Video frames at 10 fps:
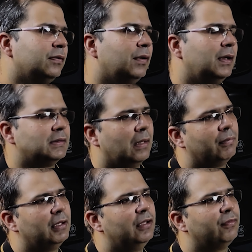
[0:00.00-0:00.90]
For
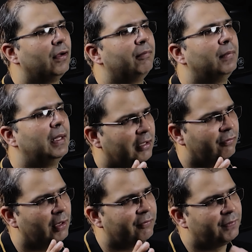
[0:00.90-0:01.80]
example, if
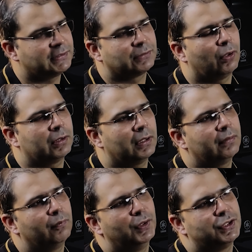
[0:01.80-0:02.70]
you have first quarter,
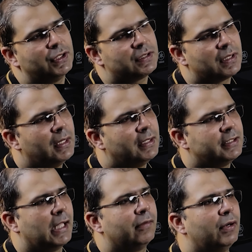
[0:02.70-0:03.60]
which is
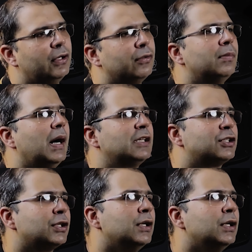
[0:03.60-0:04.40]
January to March,